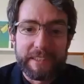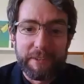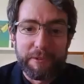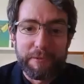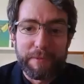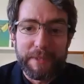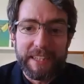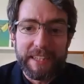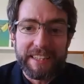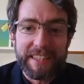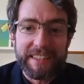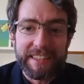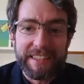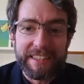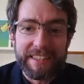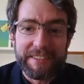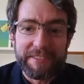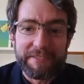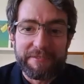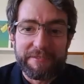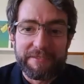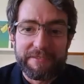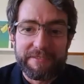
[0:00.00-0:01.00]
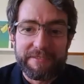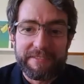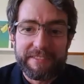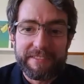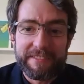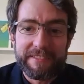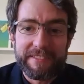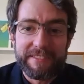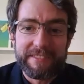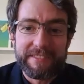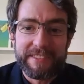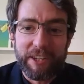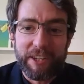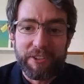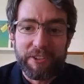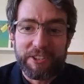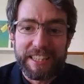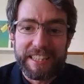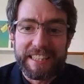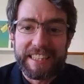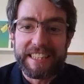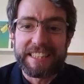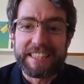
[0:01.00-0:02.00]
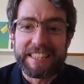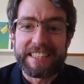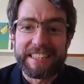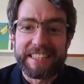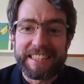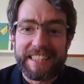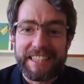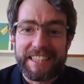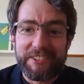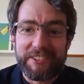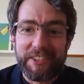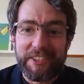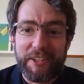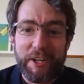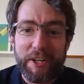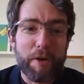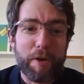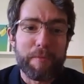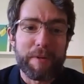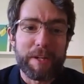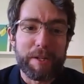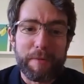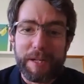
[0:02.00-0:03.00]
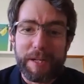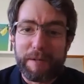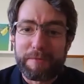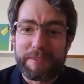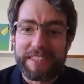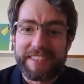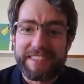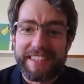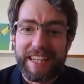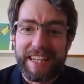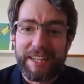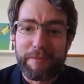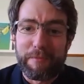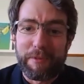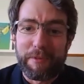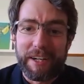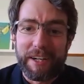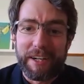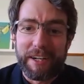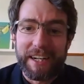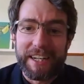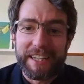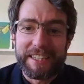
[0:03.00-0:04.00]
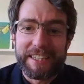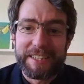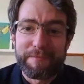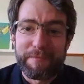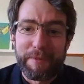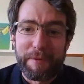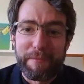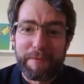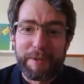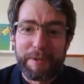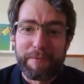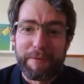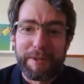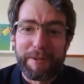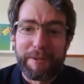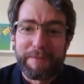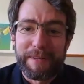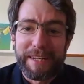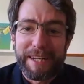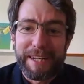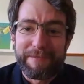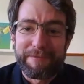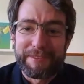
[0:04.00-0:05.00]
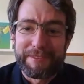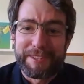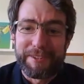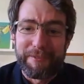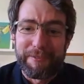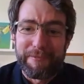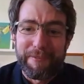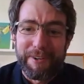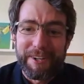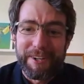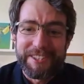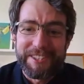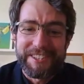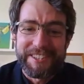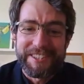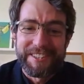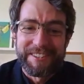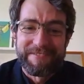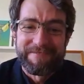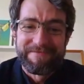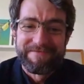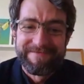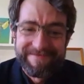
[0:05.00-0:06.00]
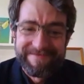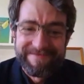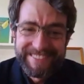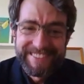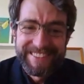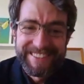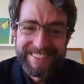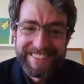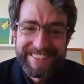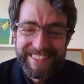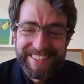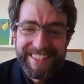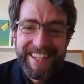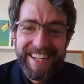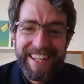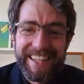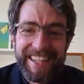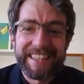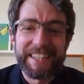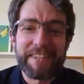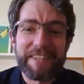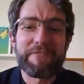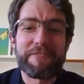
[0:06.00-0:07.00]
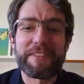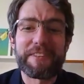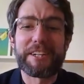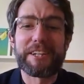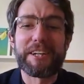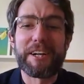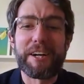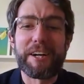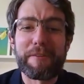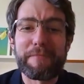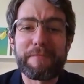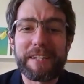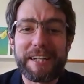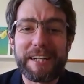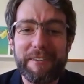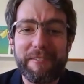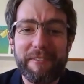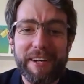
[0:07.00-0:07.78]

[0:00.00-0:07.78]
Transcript: be kind of socially distancing, so nobody will be able to celebrate, but we will be able to lift the cup anyway.